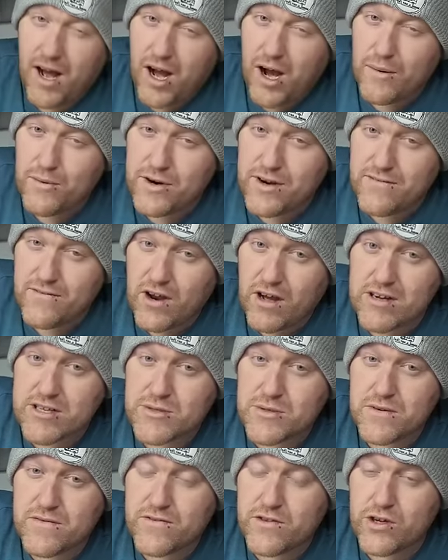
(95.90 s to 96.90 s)
I would have
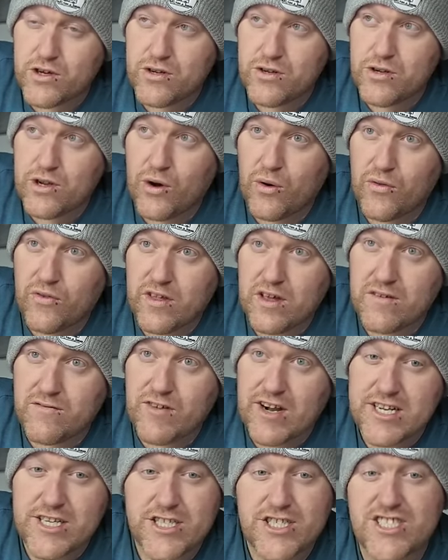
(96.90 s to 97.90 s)
liked to have done the
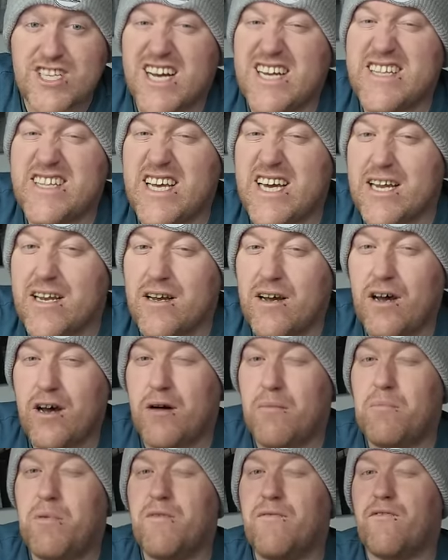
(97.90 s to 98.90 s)
adventures that I did,
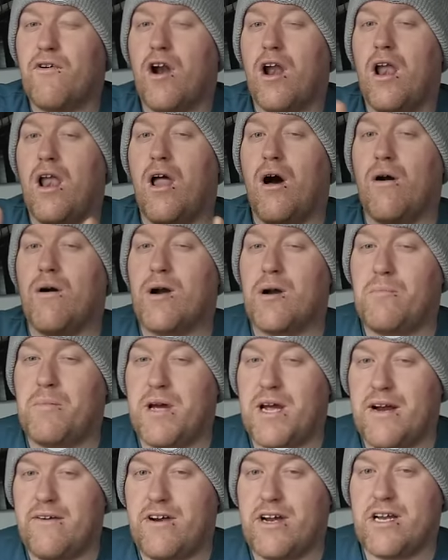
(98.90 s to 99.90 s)
but for a longer
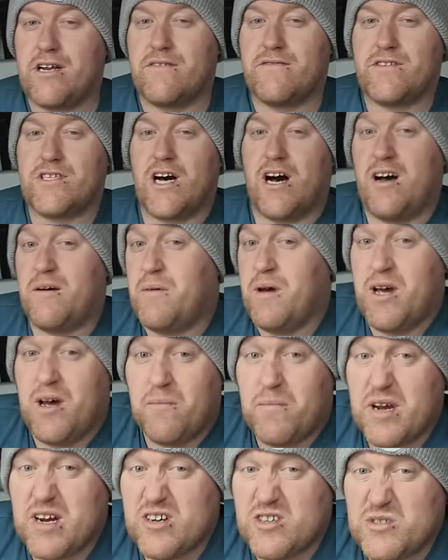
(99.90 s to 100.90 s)
period of time.
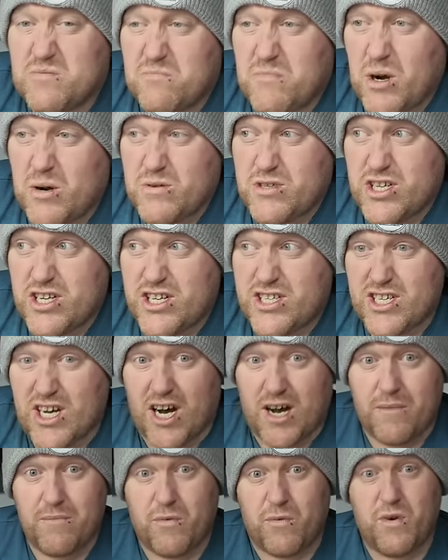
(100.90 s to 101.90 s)
Because most of the
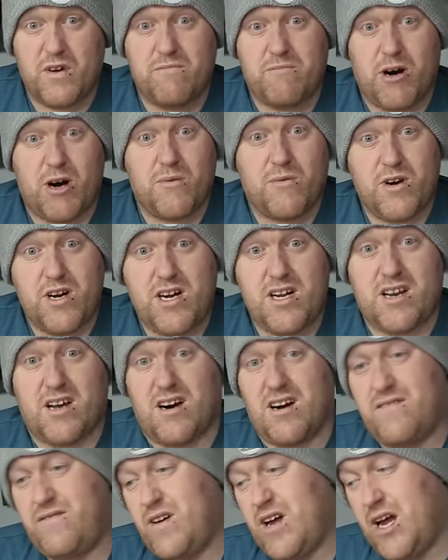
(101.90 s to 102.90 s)
time with my work
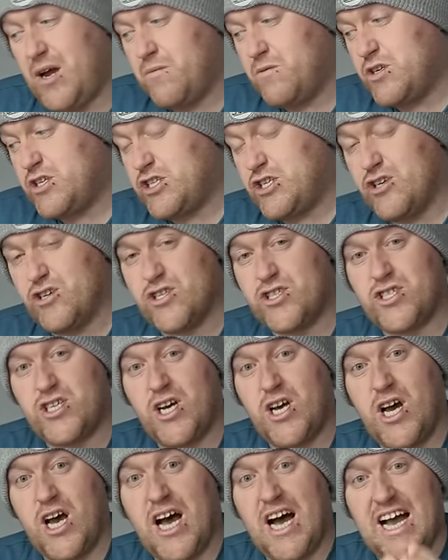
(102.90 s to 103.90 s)
life, it was just
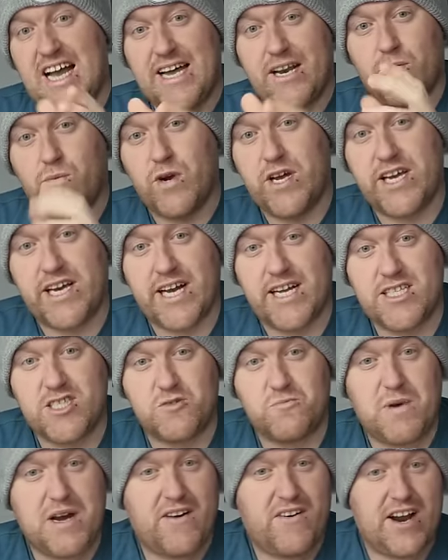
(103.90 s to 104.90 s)
I had a
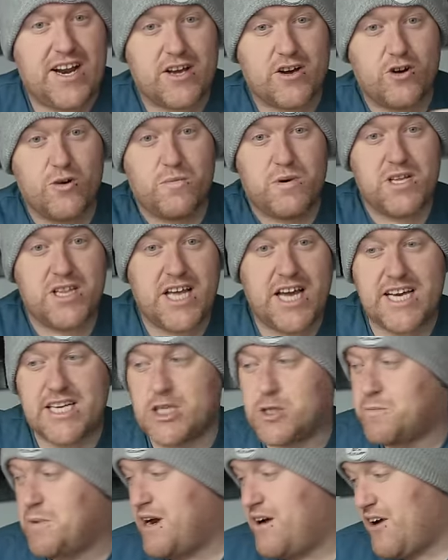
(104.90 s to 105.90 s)
weekend spare, I had a couple of
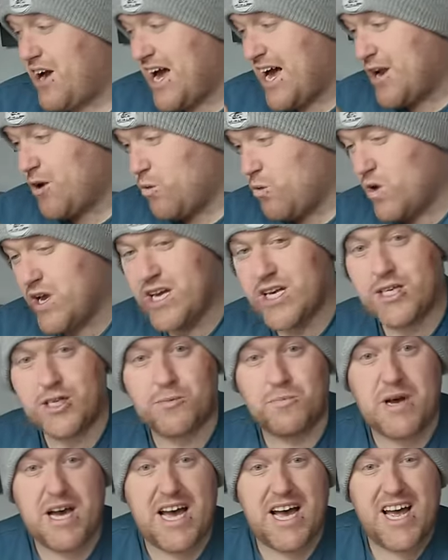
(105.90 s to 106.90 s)
days spare, I had a week
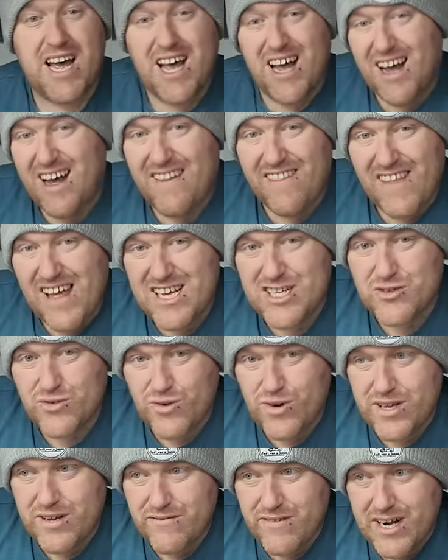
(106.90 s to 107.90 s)
spare, and that's
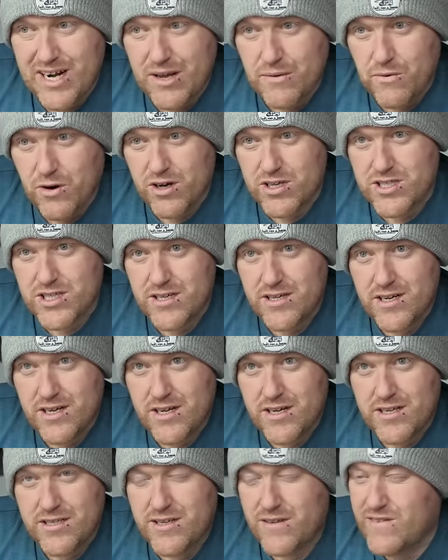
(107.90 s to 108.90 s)
all it really was.
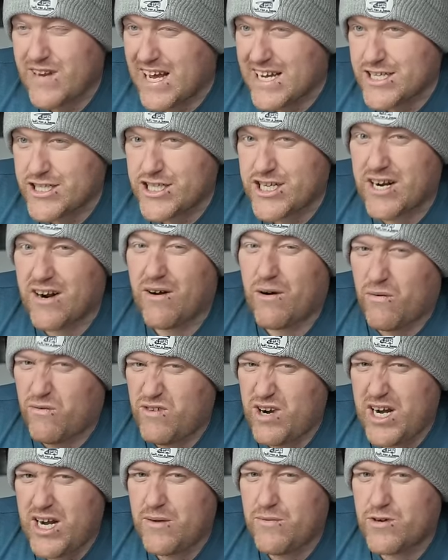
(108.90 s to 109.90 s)
So next year, I
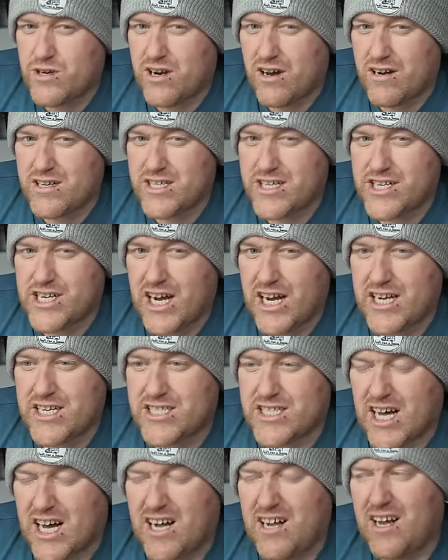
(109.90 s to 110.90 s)
really would like to
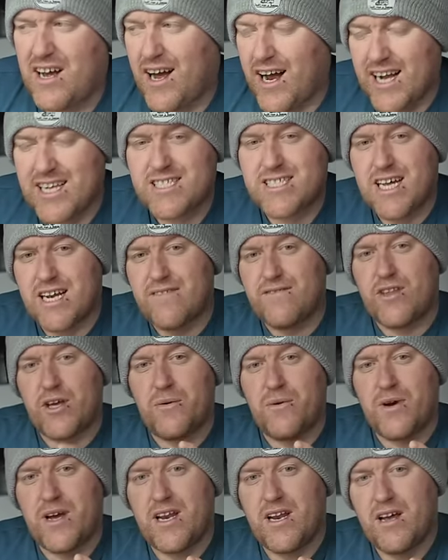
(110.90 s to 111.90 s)
change that. Instead of
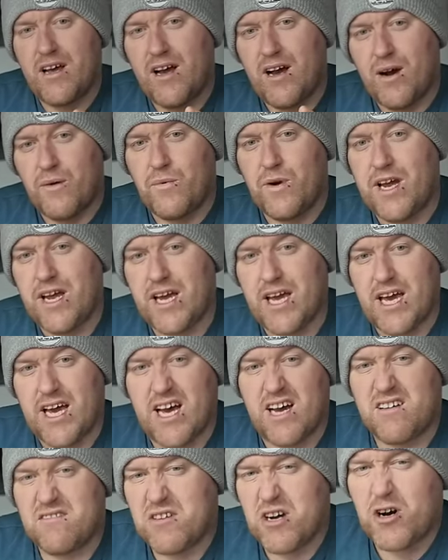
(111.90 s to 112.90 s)
doing a week
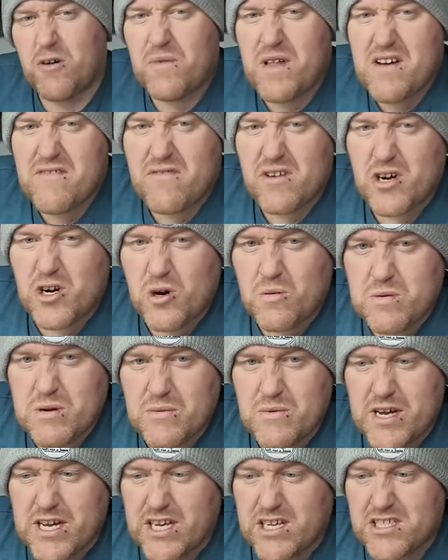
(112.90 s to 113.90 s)
here, go up there for a couple
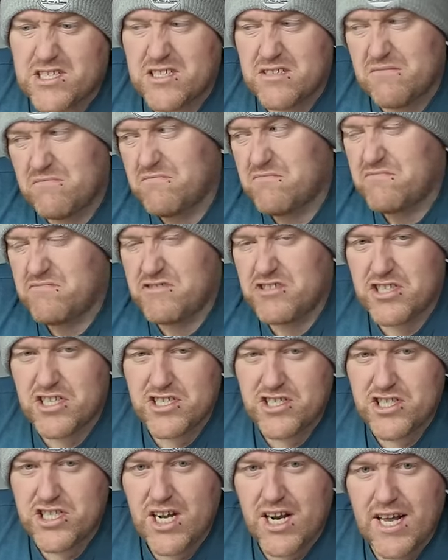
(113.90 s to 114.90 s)
of weeks.
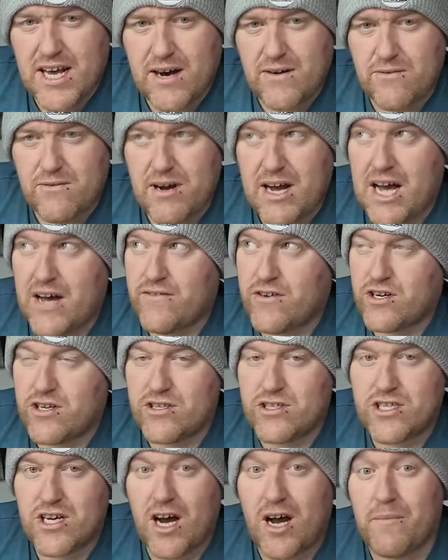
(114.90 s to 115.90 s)
Just chill out, have a
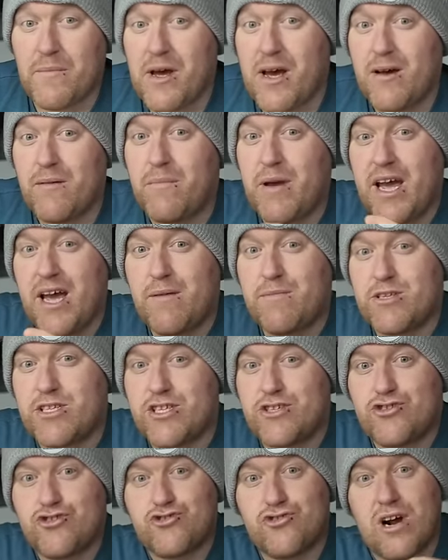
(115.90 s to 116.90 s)
good time. Be able
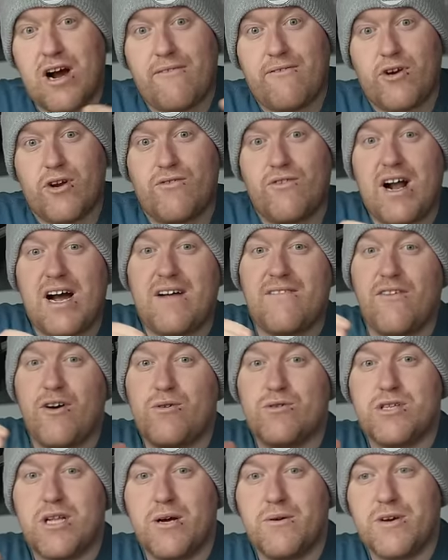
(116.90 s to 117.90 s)
to travel around
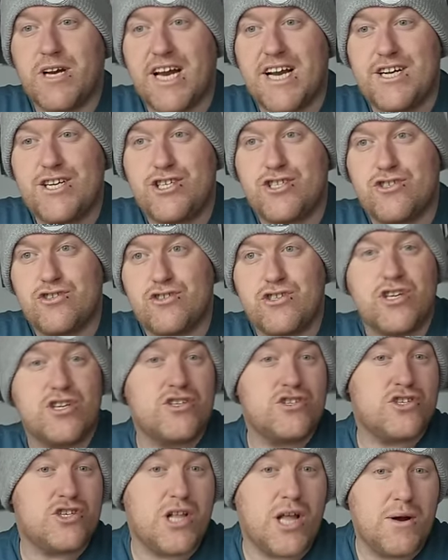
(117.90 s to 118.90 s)
those locations
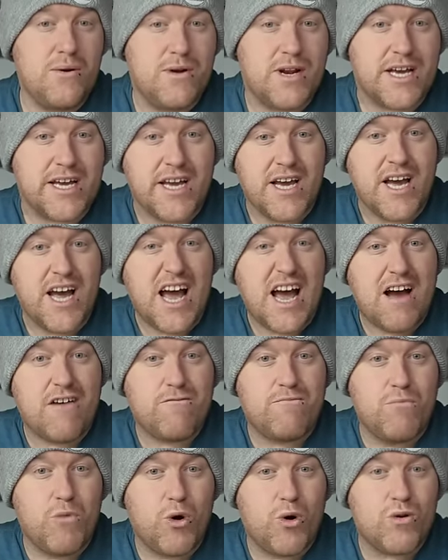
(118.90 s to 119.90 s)
slowly,
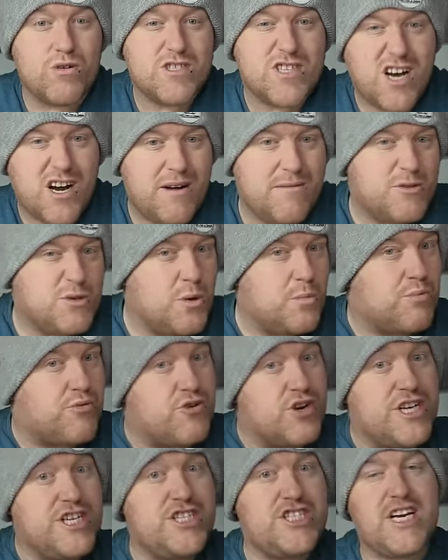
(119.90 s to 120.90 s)
have more time to
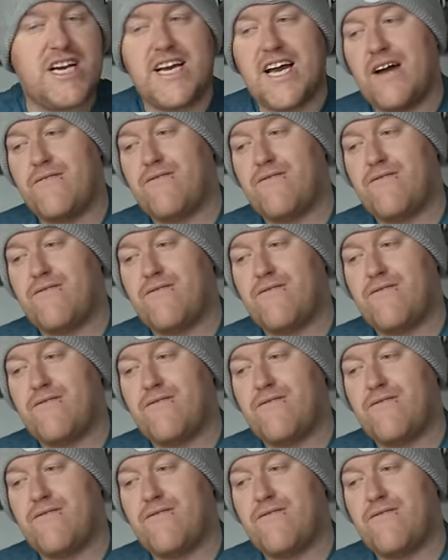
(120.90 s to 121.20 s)
appreciate